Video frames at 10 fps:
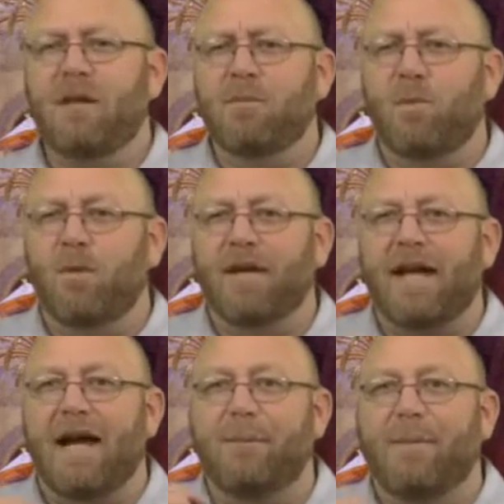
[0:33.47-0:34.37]
But
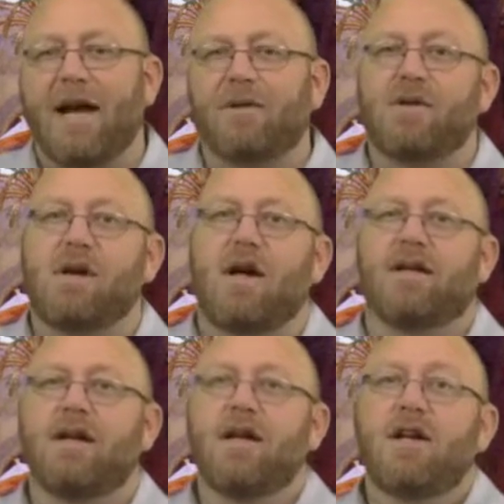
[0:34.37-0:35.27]
Mordecai bowed not,
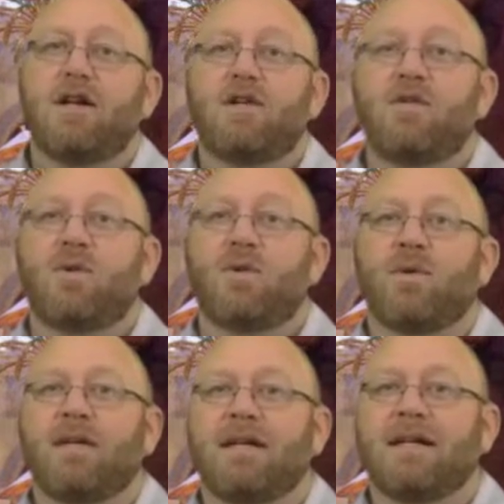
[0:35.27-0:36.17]

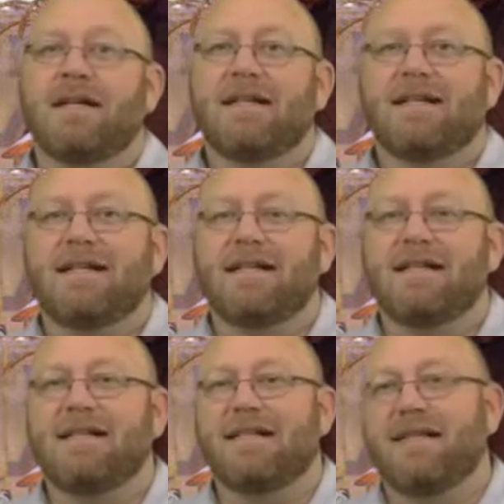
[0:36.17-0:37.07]
nor
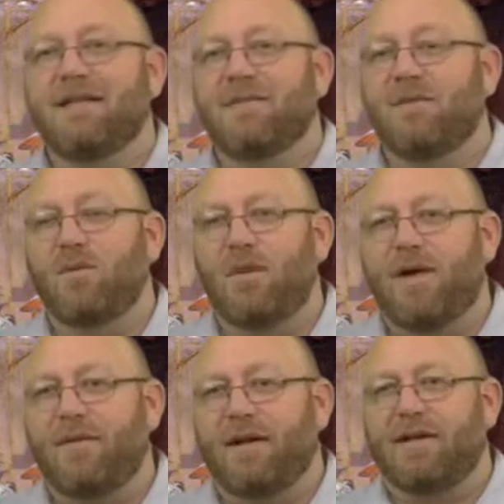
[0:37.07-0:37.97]
did him
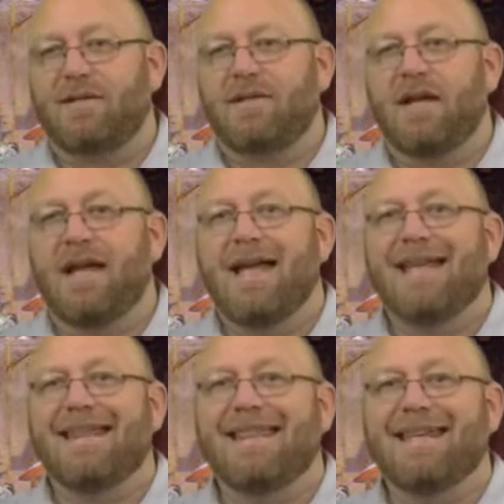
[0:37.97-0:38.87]
reverence.
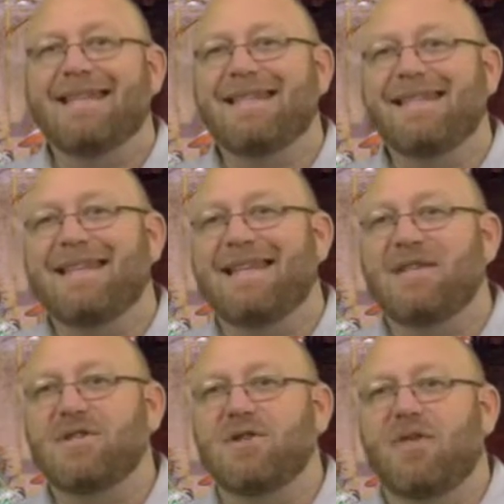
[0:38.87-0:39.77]
Then the
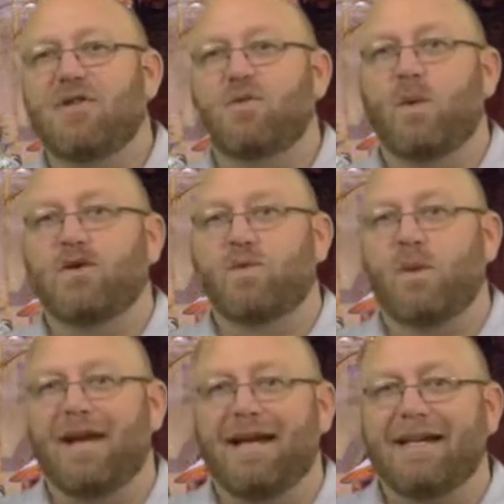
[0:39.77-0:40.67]
king's servants, which
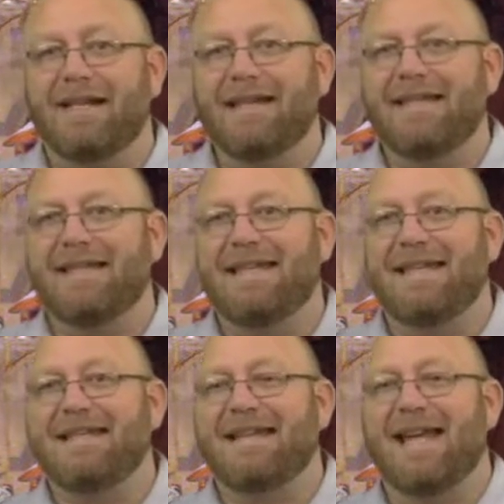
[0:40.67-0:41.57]
were in the
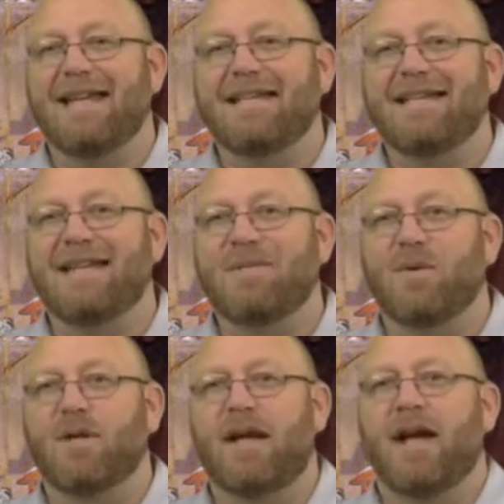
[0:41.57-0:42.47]
king's gate, said to
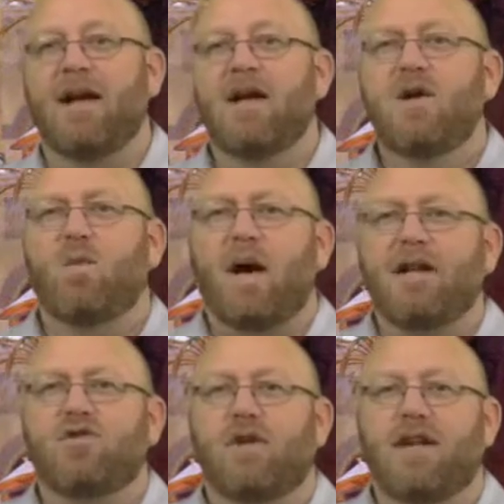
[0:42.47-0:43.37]
Mordecai,
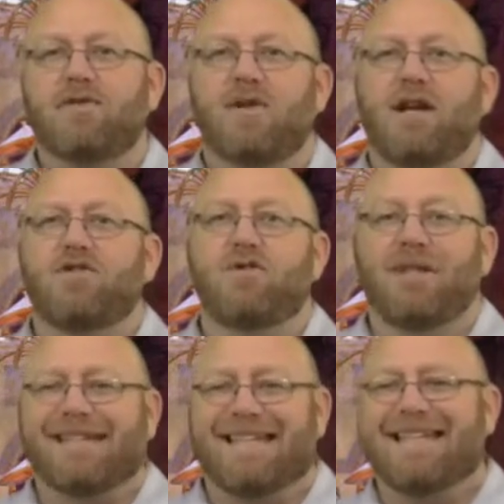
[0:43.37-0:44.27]
Why transgress you
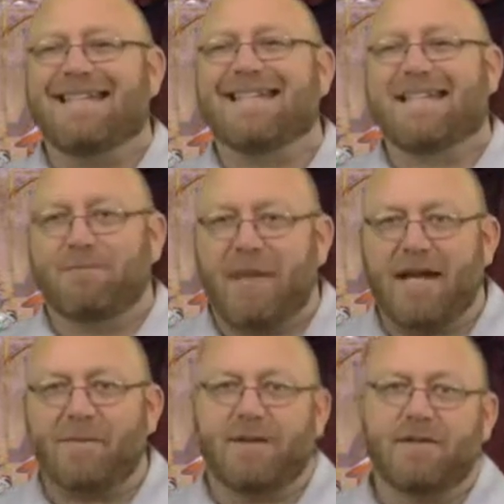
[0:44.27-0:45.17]
the king's
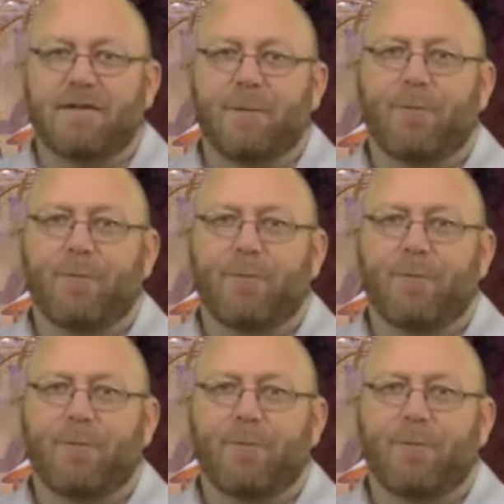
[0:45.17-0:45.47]
commandment?